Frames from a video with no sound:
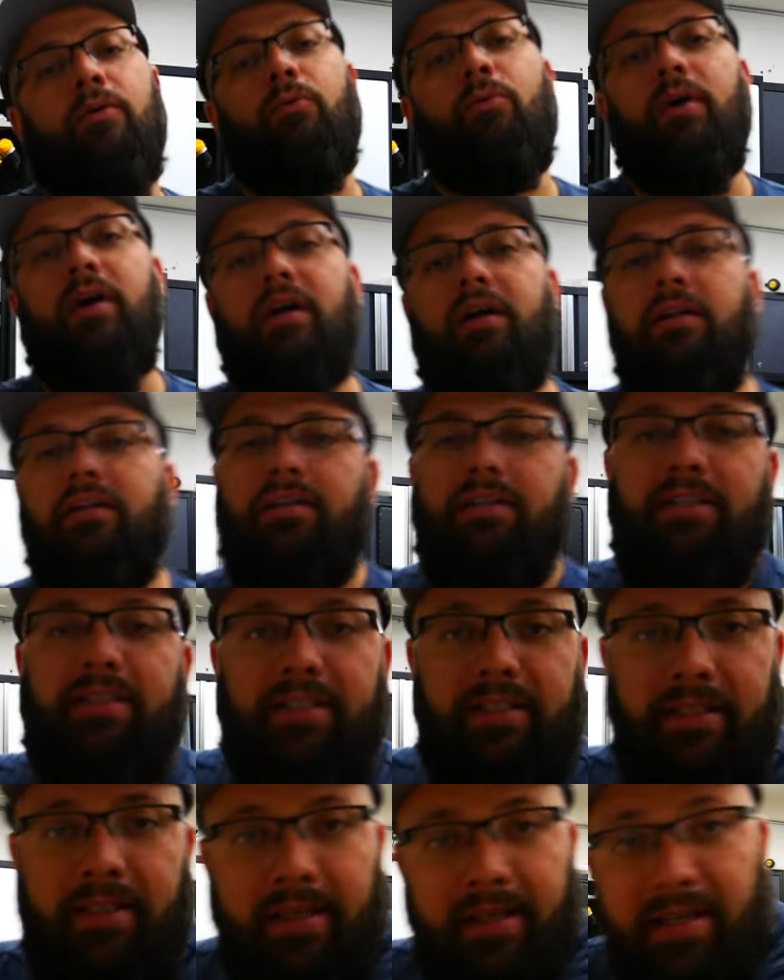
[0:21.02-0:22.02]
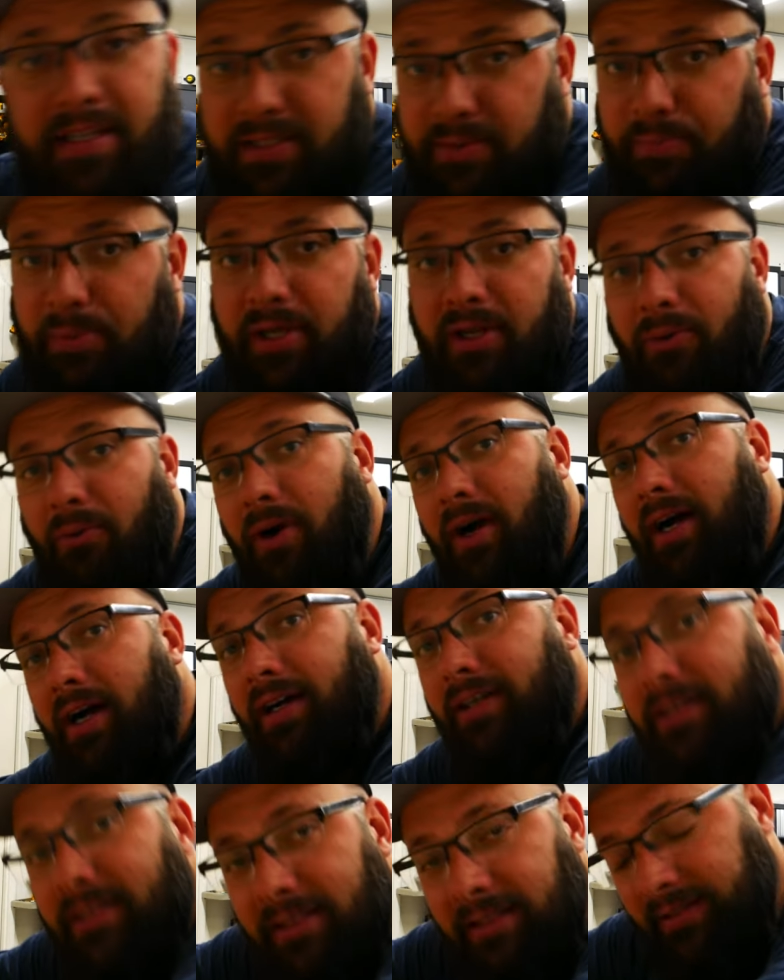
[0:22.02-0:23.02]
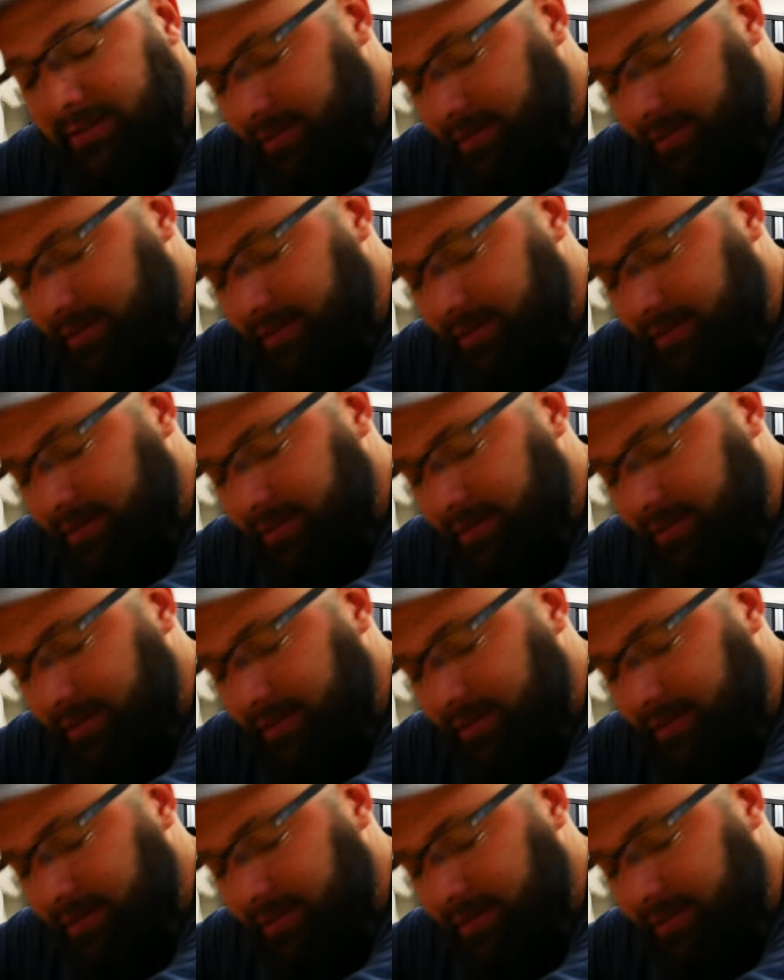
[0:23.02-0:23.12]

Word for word: Well, it's been a while,